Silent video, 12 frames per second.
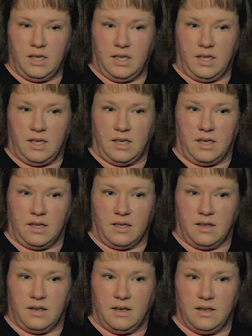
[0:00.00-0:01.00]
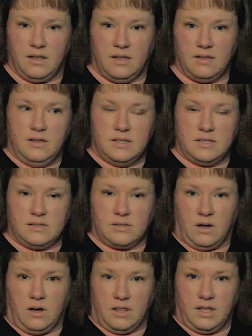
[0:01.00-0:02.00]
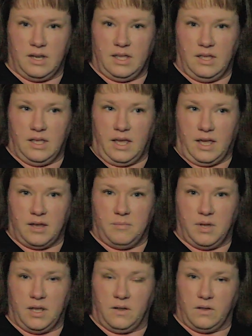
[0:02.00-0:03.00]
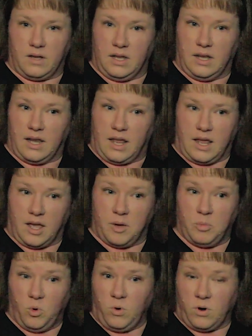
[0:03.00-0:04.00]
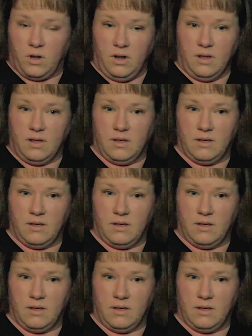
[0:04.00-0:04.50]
and saw that he had been looking at porn,